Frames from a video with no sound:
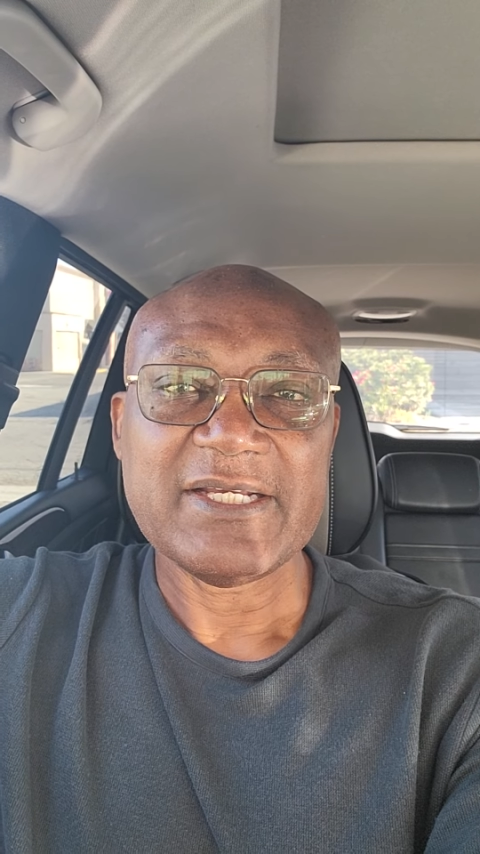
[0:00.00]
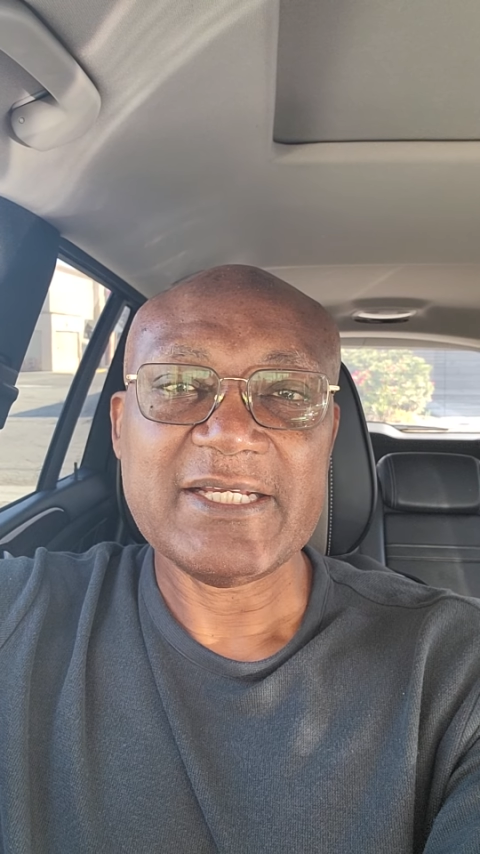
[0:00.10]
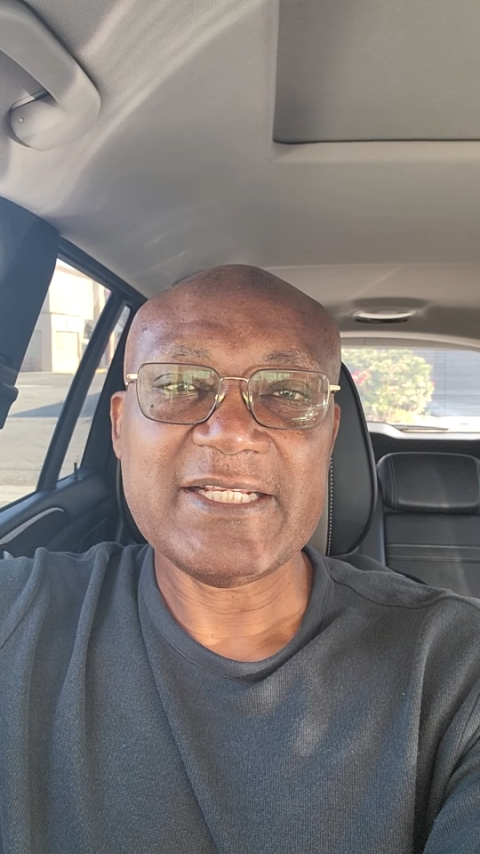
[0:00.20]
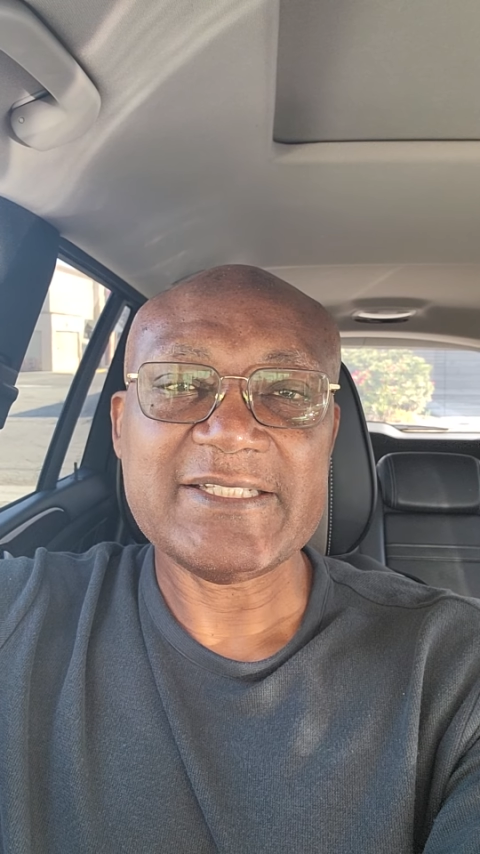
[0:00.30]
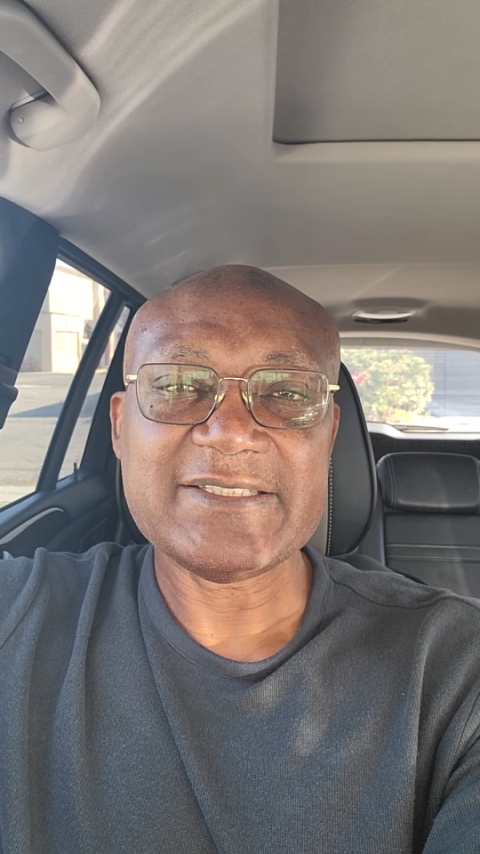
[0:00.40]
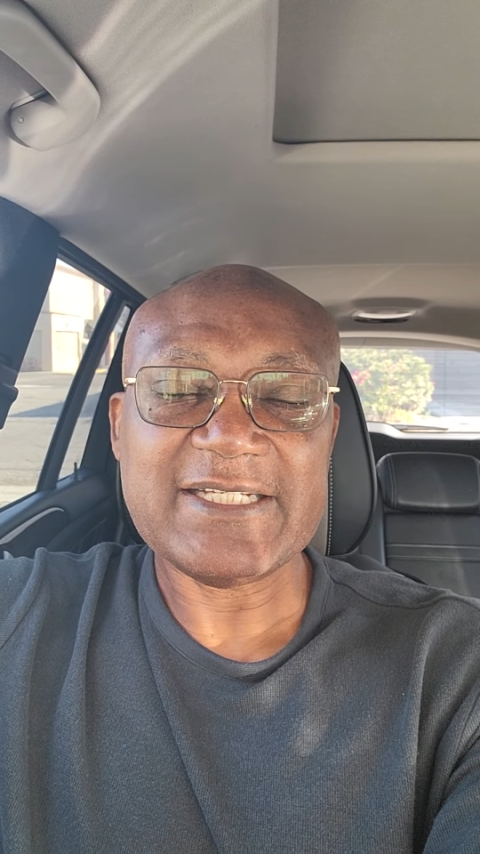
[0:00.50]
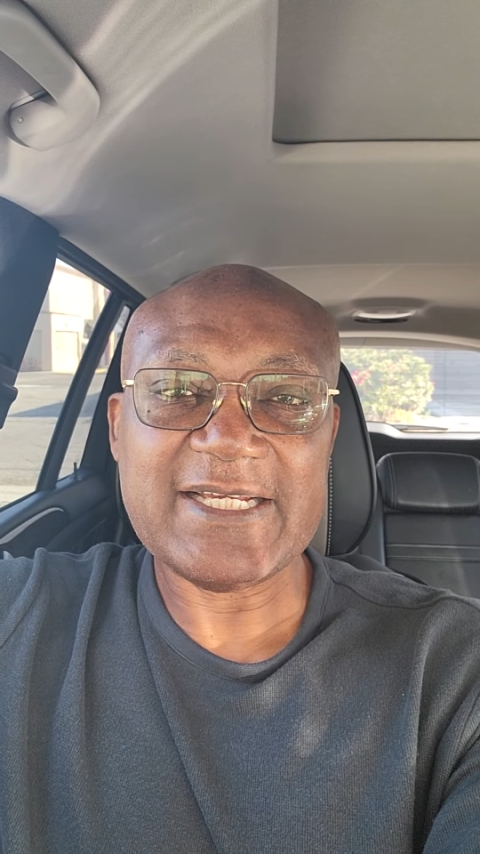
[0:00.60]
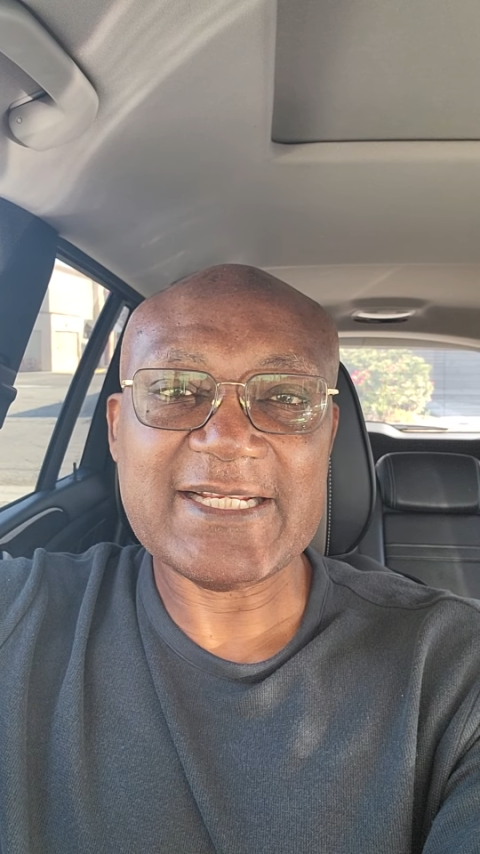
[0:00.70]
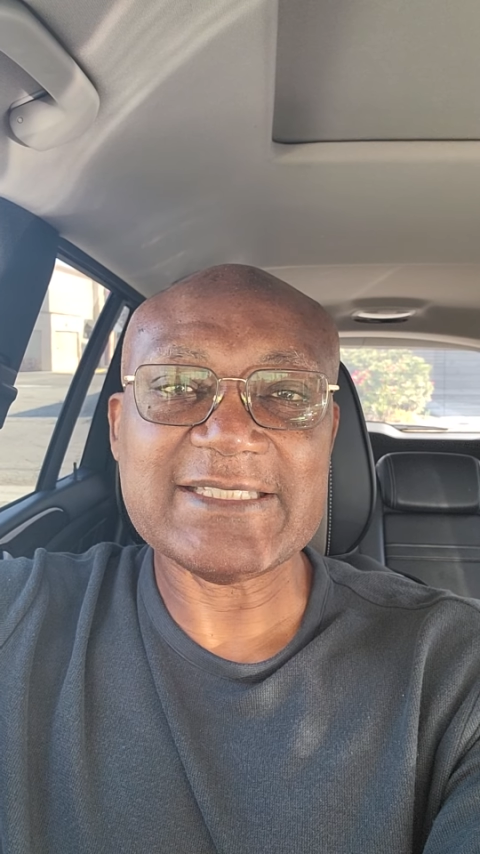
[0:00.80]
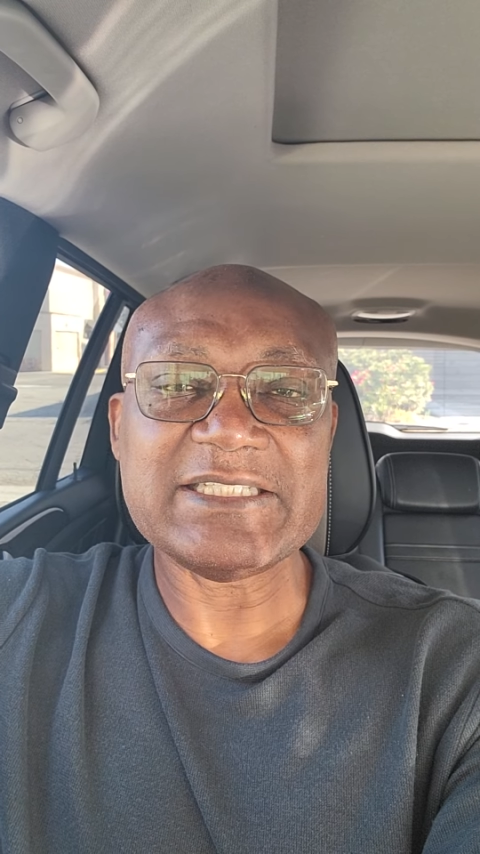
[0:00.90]
It is
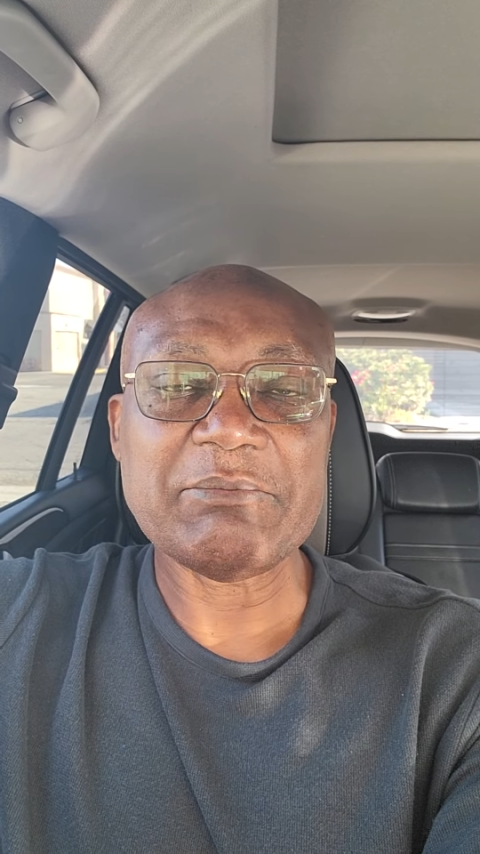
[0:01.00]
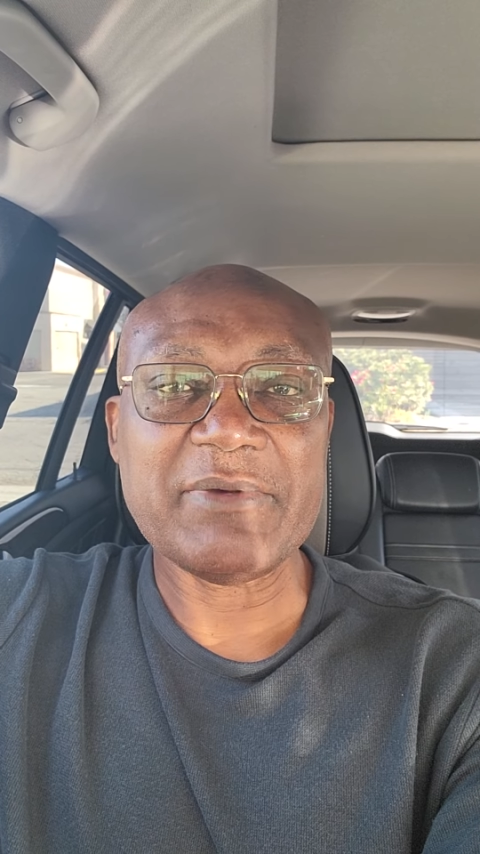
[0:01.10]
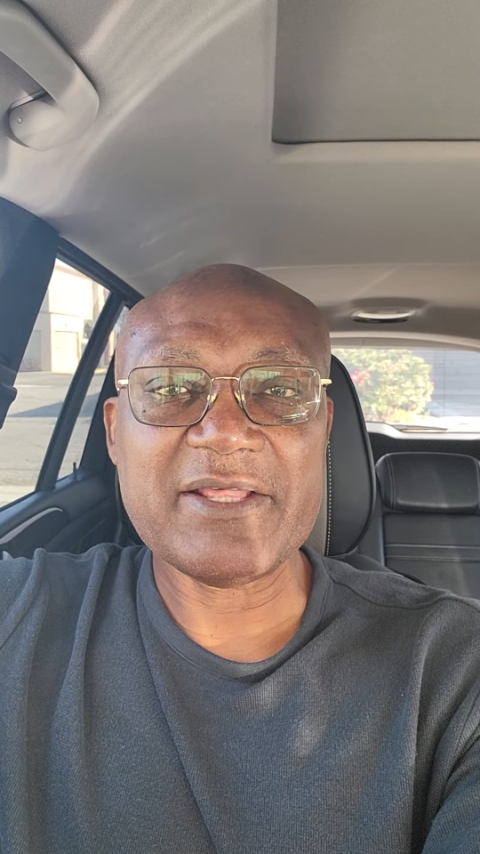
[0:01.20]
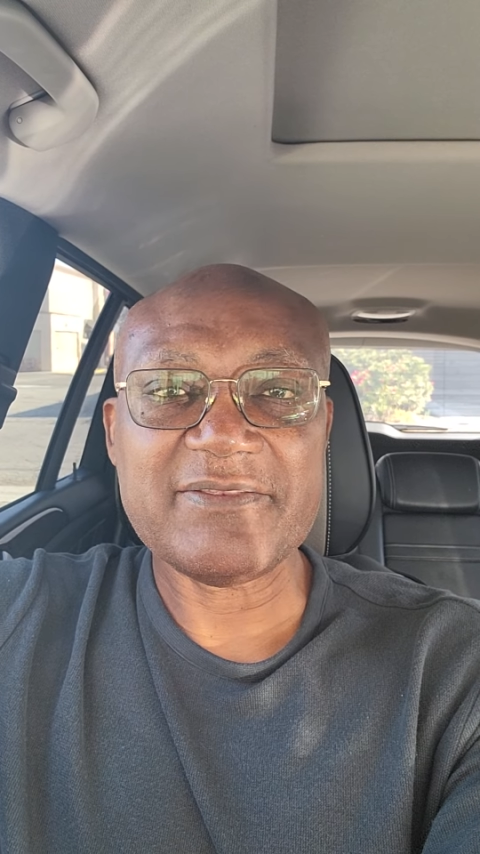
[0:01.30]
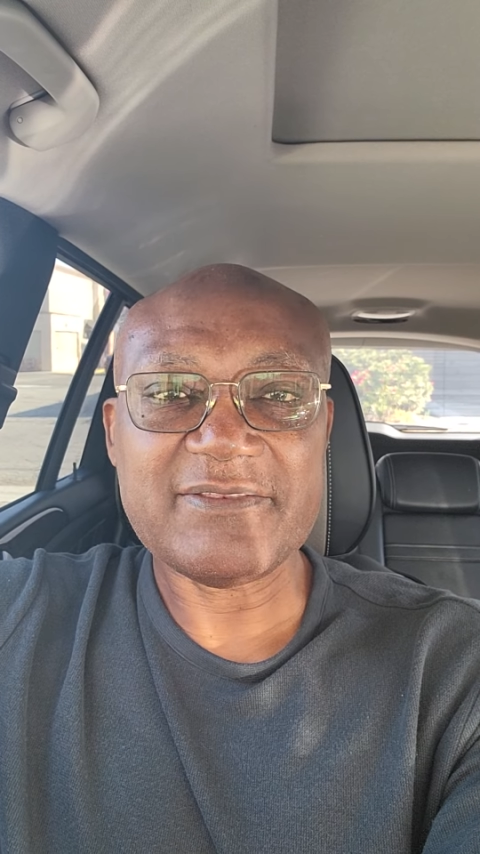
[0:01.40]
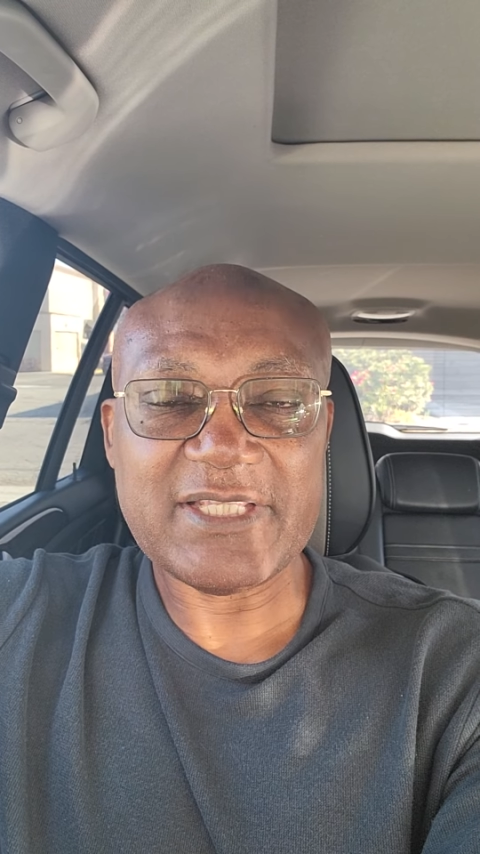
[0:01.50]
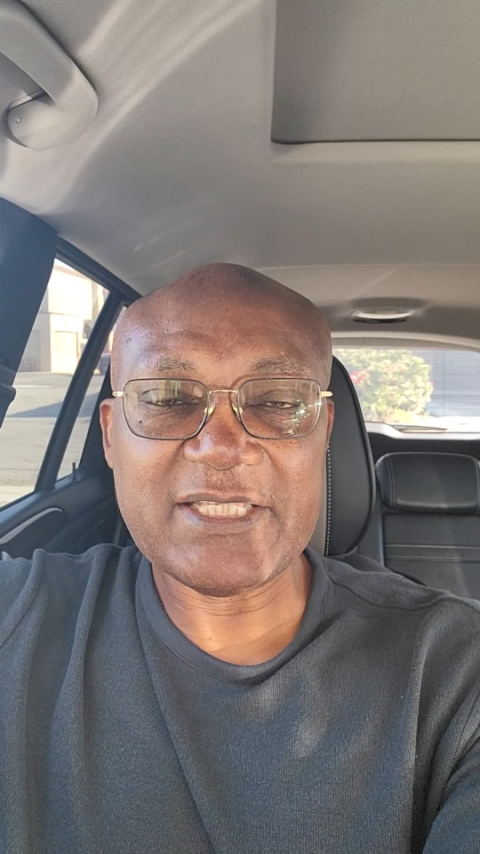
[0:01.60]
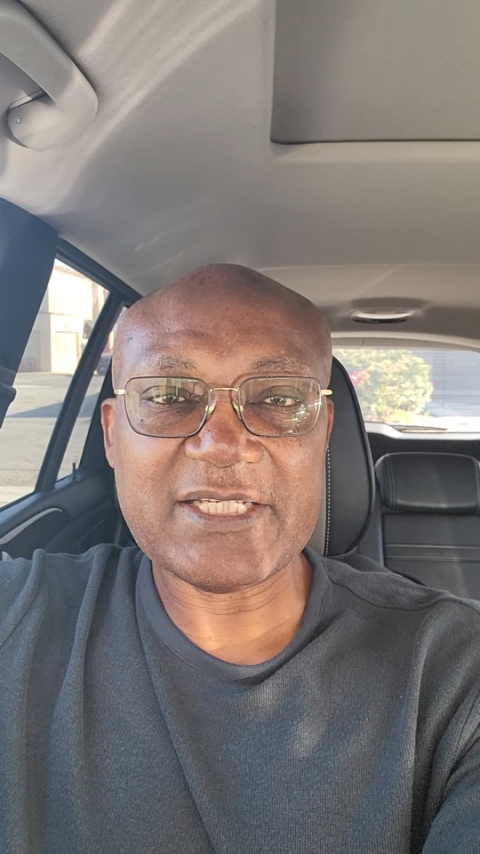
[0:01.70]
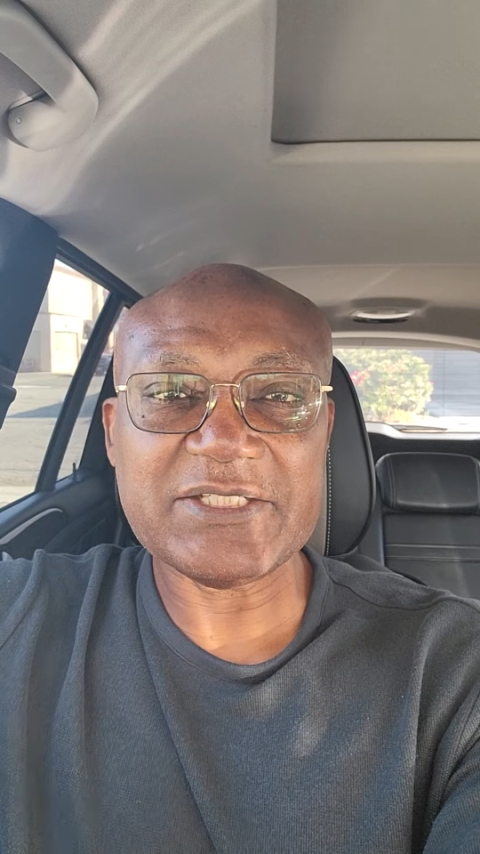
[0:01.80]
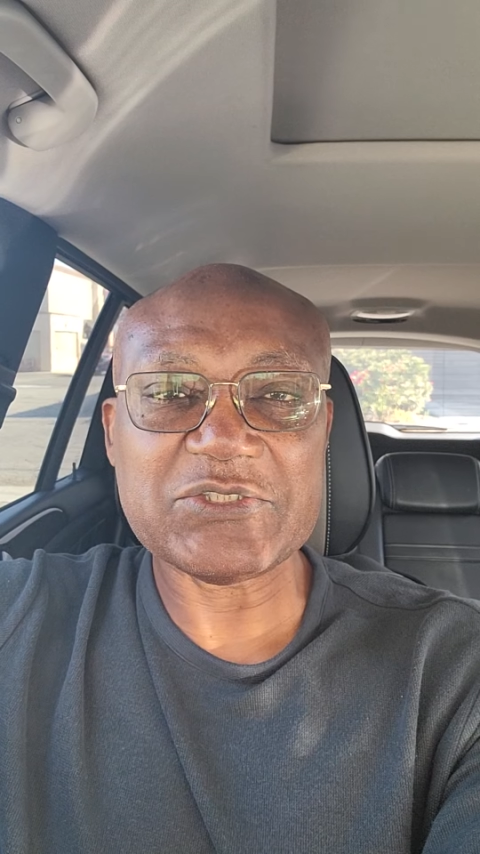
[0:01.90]
said, as a man
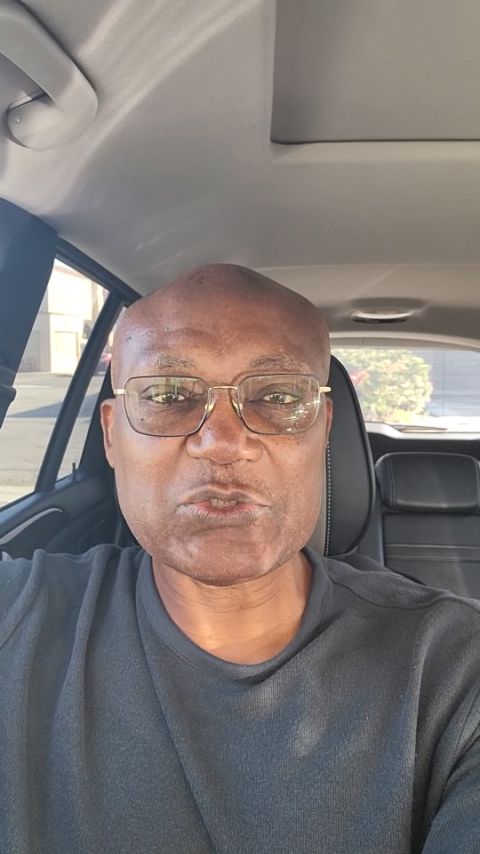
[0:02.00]
thinketh,